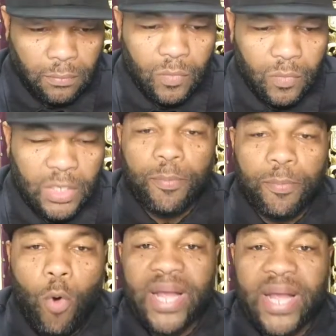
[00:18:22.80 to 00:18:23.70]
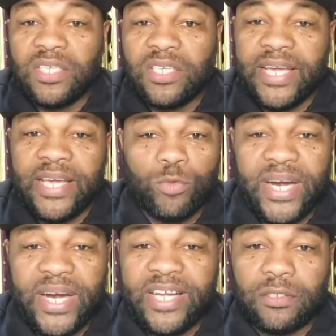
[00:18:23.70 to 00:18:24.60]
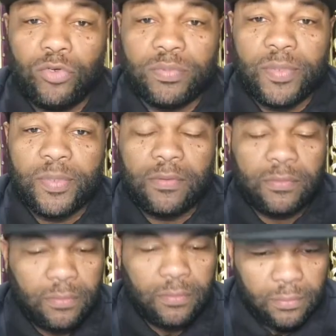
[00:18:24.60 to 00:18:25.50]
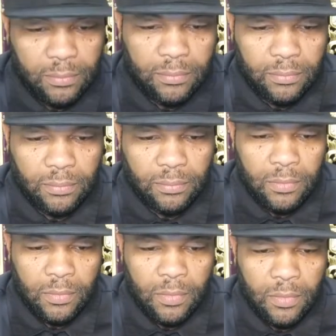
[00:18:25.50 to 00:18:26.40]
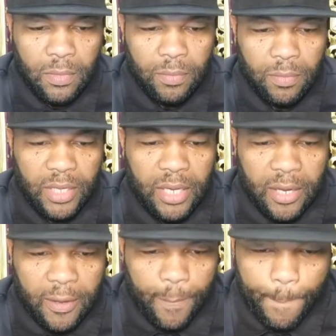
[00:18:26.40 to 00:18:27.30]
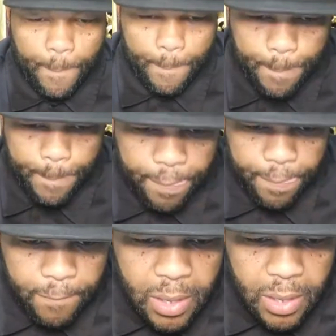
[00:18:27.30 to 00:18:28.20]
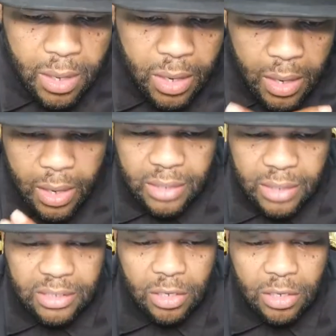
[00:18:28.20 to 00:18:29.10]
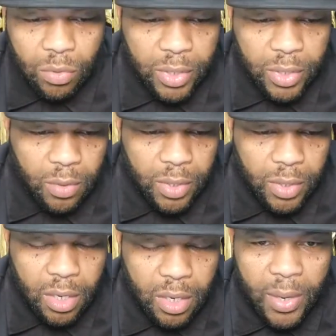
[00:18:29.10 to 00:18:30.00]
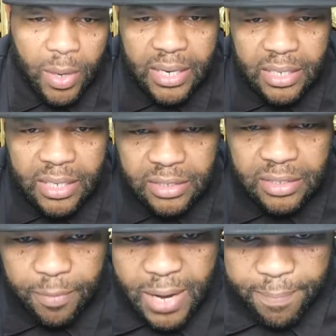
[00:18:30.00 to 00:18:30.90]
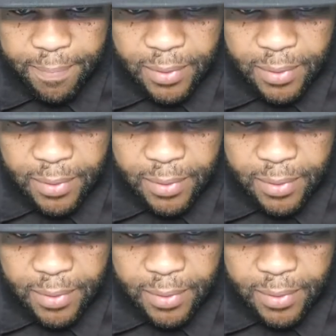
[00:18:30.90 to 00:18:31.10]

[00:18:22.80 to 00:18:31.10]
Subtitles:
This boy, Hezeleo, it is what it is. You know what I'm talking about? But yeah, I told him we'll go ahead and get this here popping.